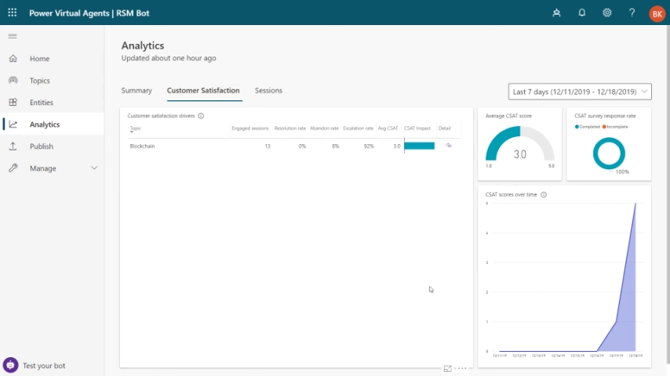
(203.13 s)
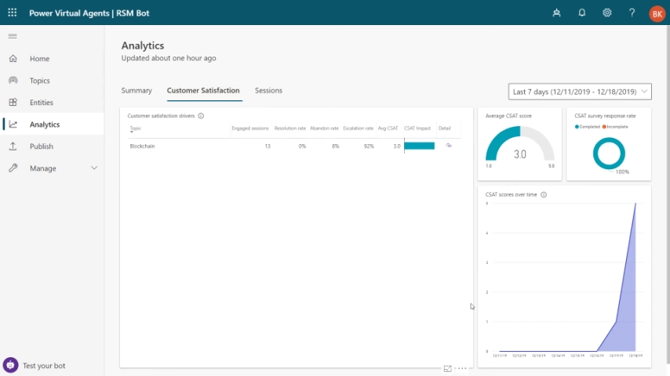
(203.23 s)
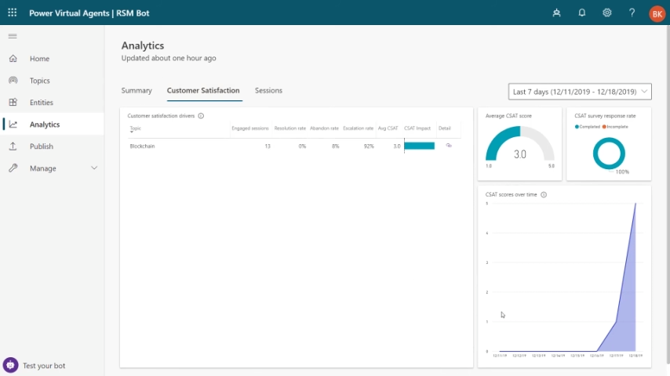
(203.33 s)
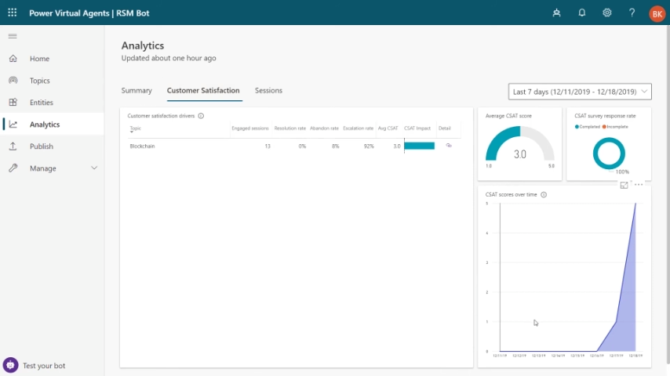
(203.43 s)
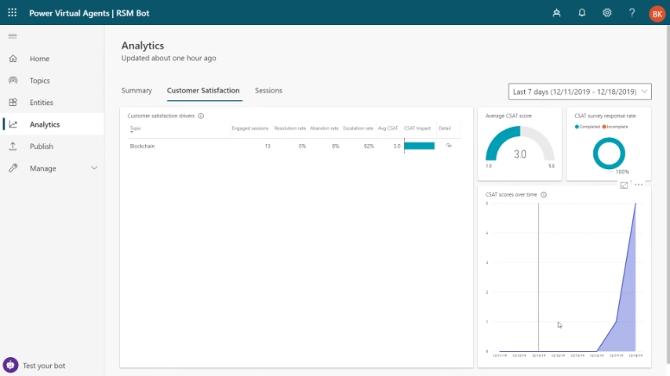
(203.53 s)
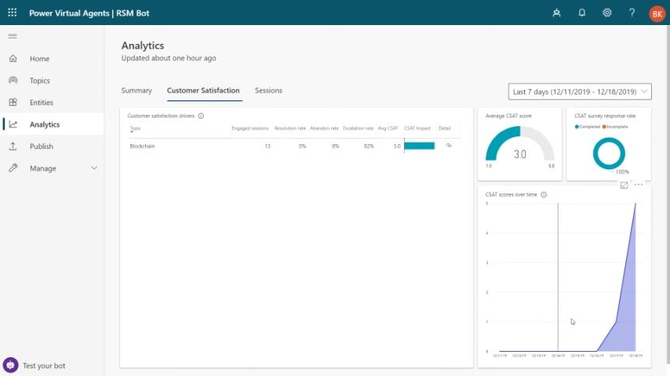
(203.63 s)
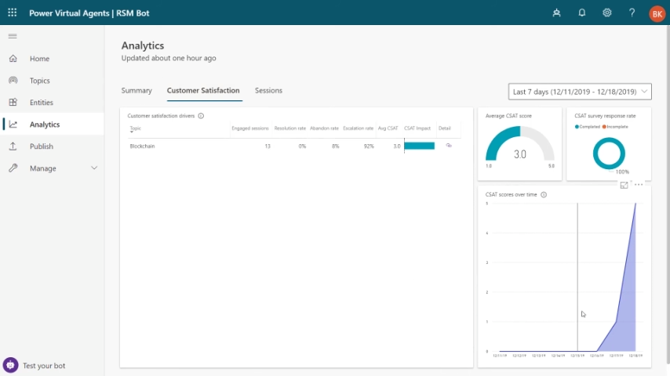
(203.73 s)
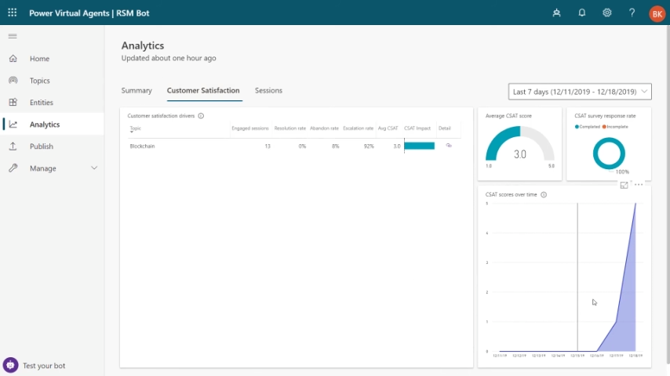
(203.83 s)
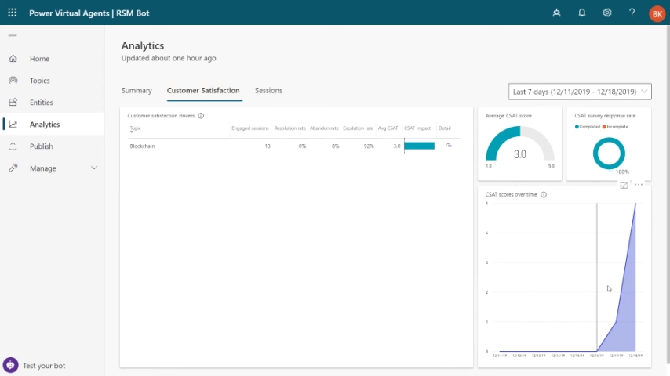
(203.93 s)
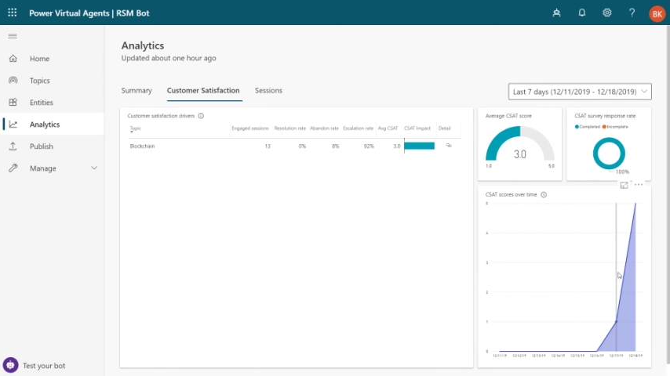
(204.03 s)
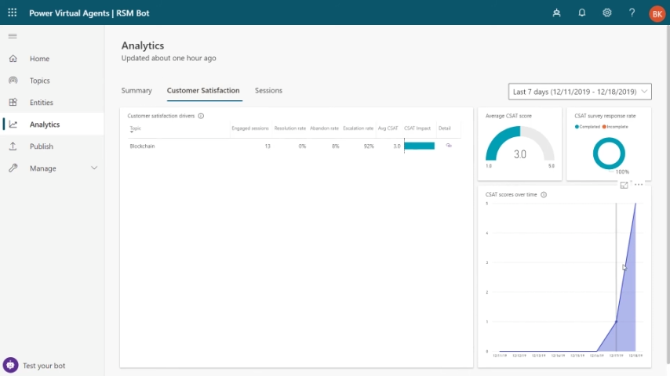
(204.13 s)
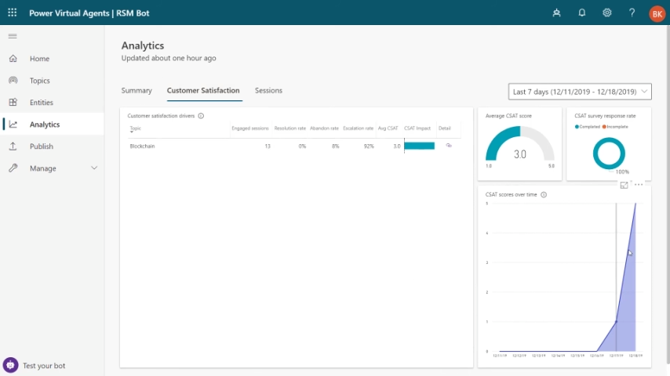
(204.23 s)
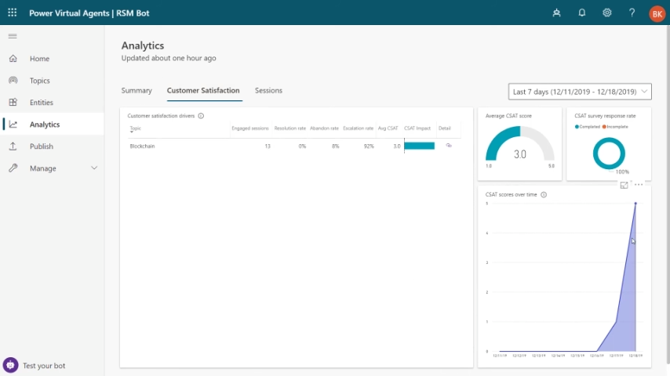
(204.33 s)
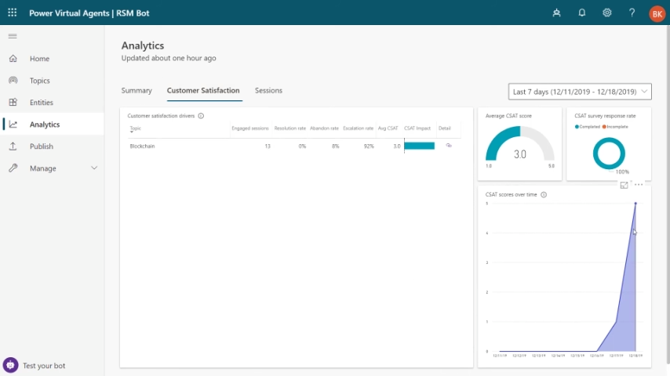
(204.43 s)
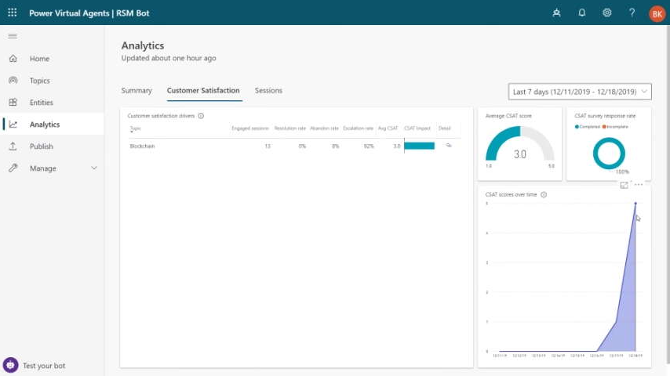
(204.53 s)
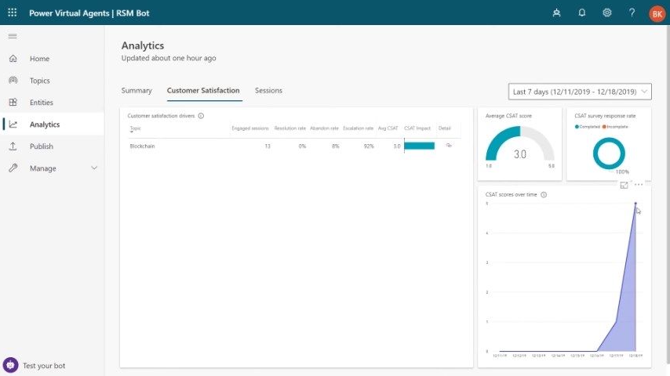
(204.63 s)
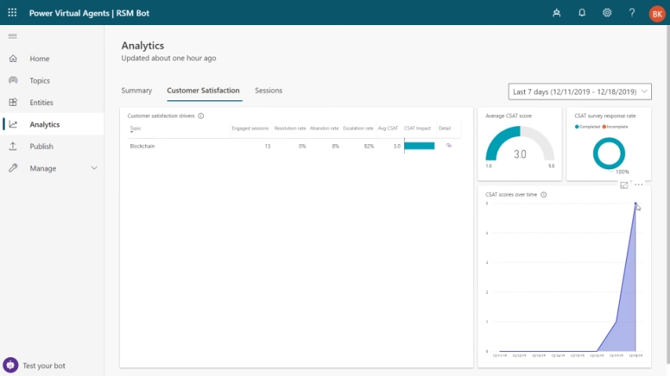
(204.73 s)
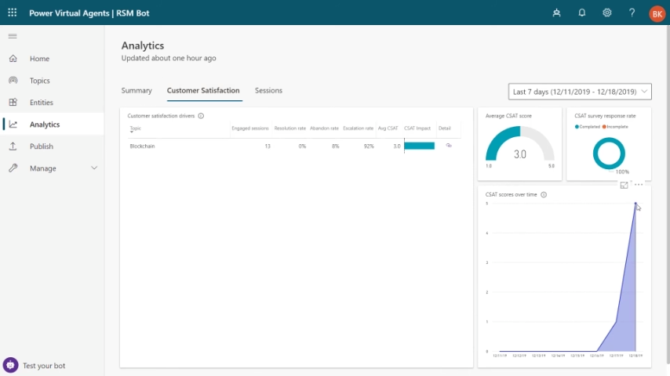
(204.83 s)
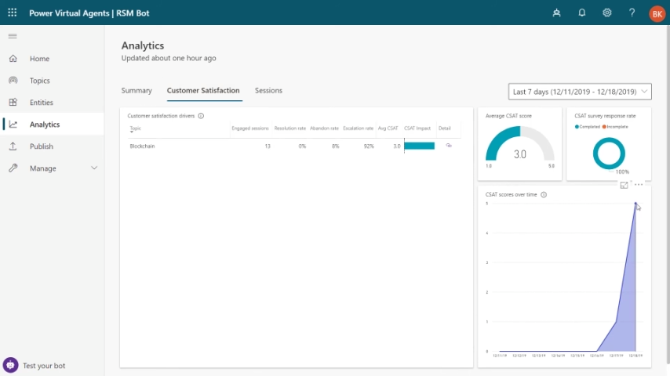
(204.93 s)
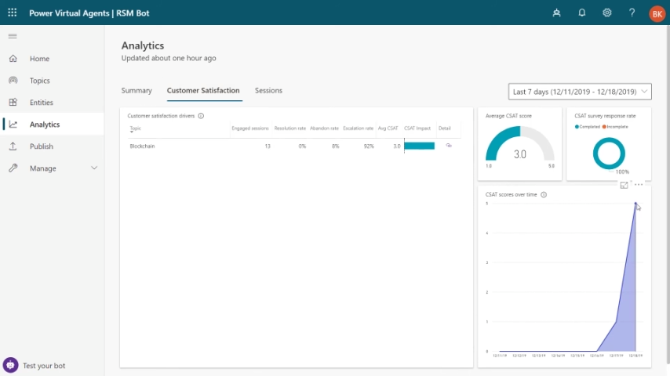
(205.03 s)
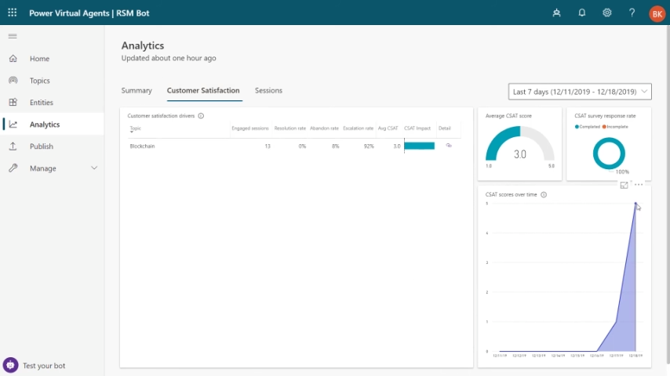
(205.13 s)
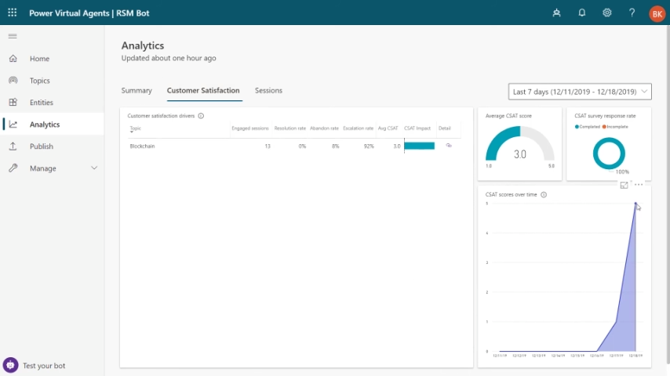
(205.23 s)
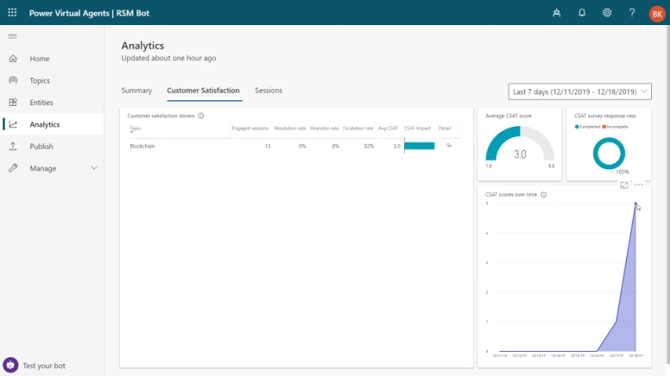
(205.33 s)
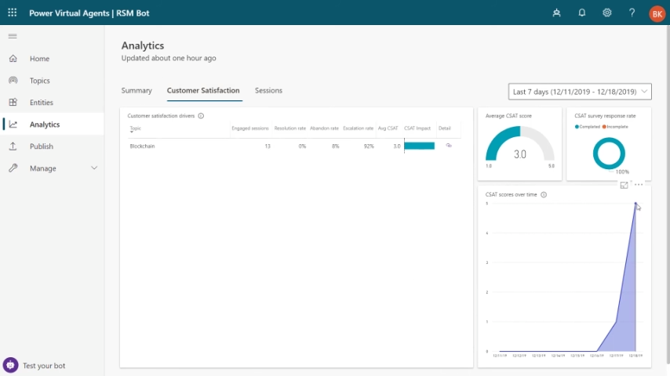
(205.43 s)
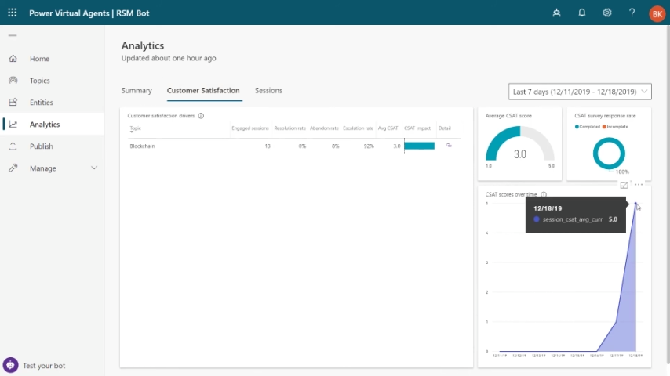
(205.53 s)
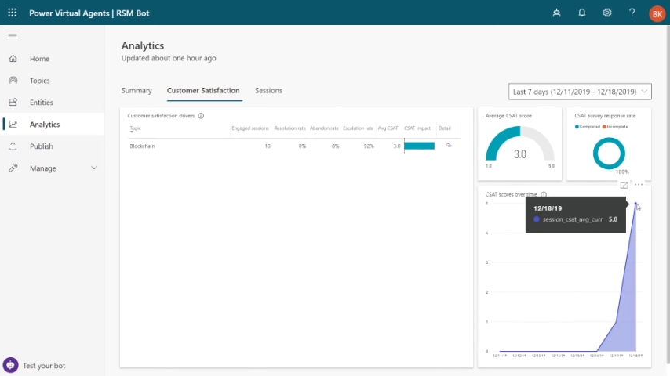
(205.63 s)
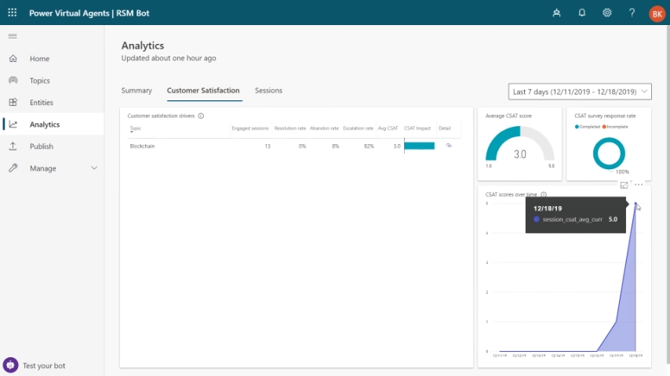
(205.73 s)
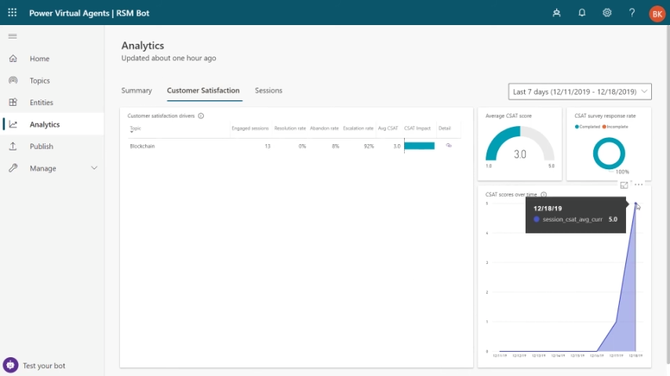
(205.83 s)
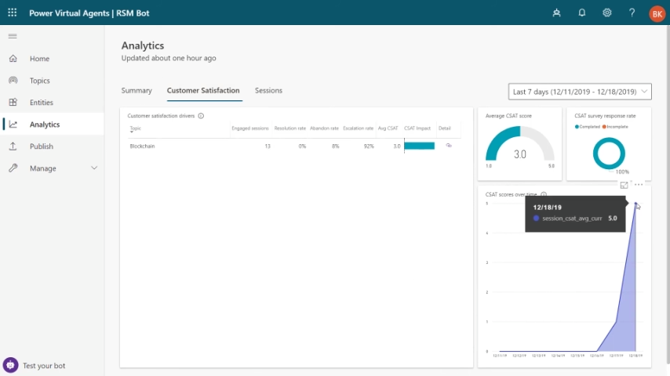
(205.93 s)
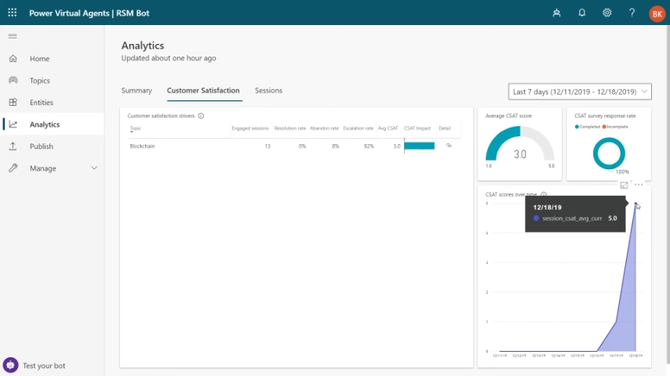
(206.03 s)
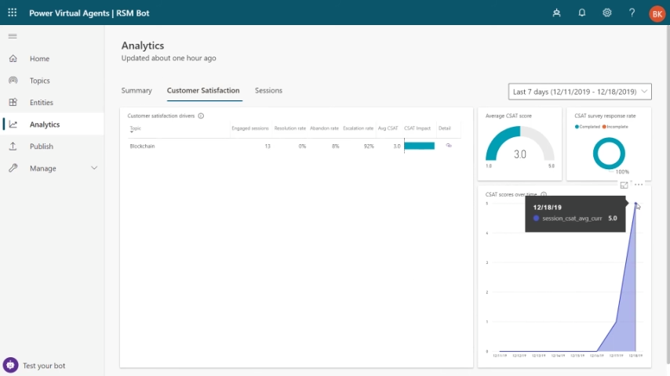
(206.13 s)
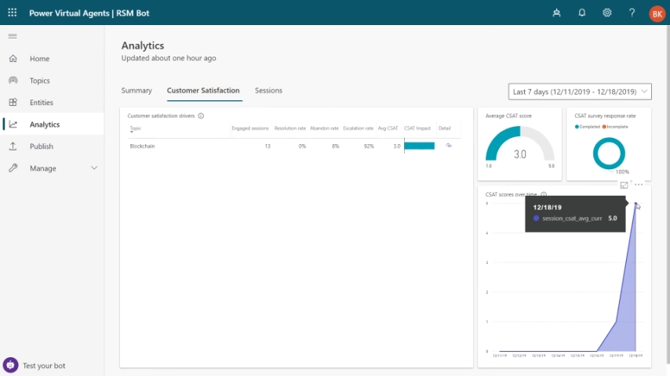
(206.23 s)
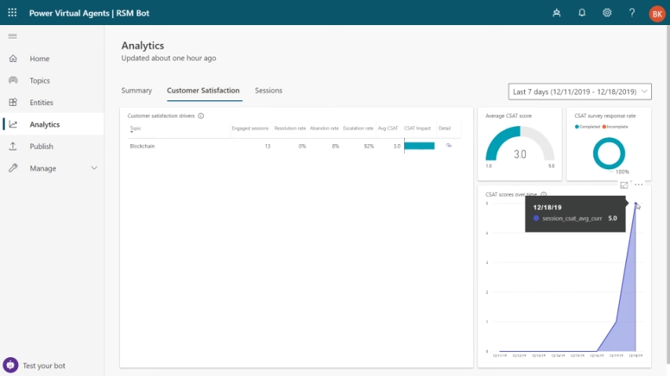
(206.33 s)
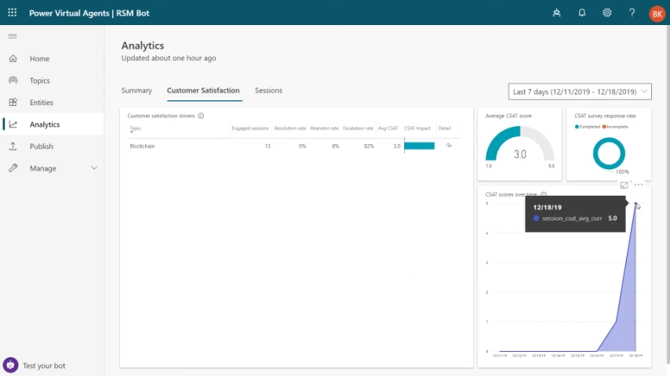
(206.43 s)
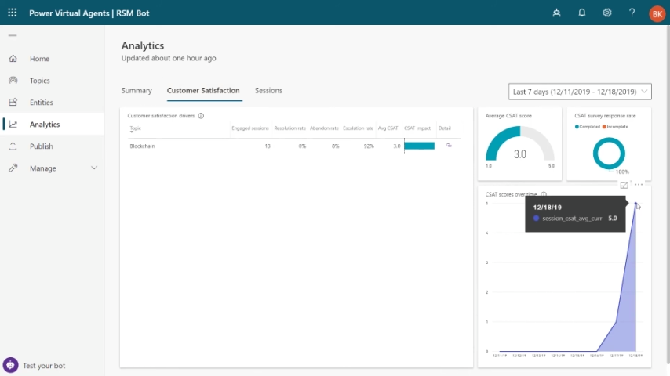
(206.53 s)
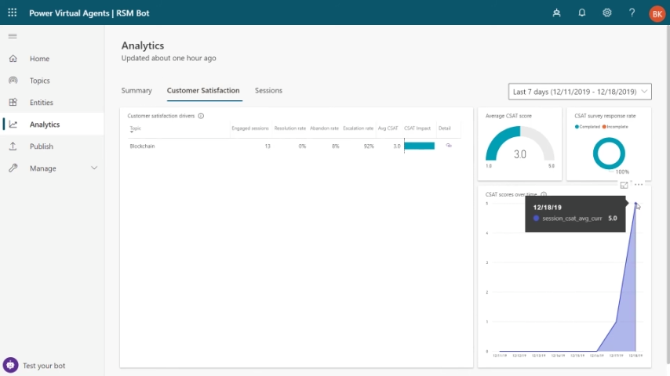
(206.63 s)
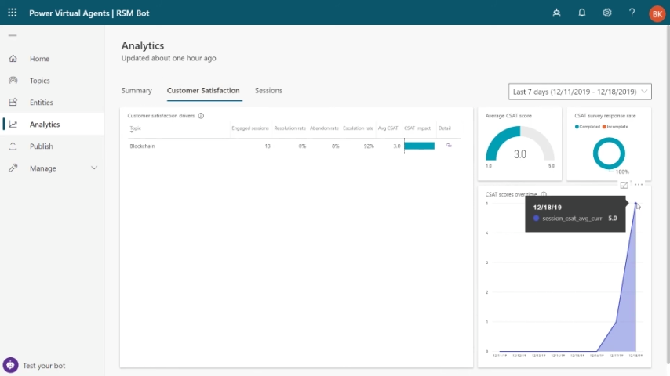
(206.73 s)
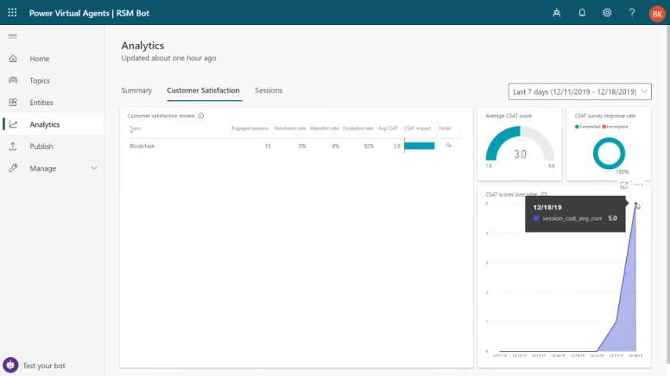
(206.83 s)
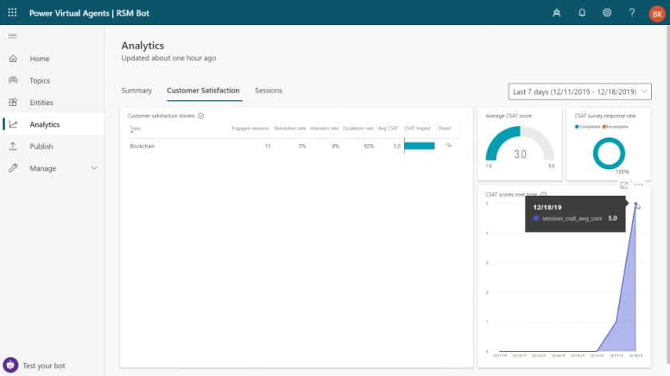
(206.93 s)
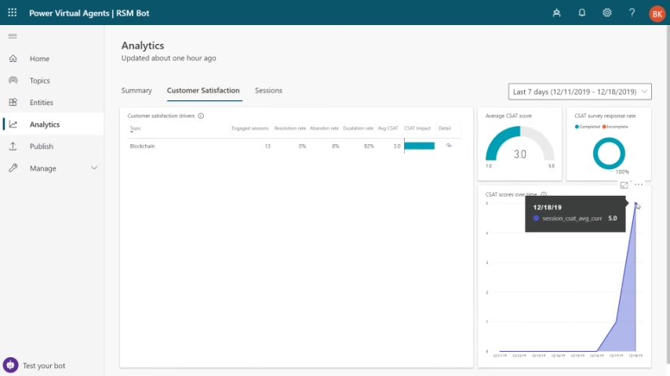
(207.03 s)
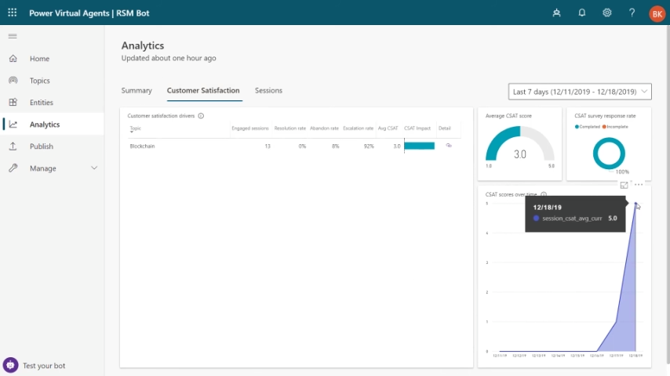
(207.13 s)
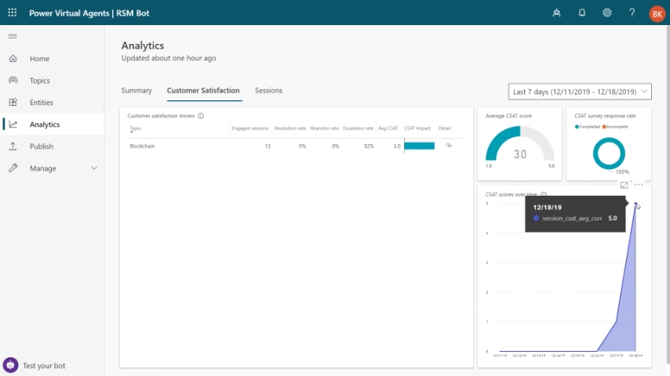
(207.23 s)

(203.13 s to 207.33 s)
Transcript: (no speaker visible)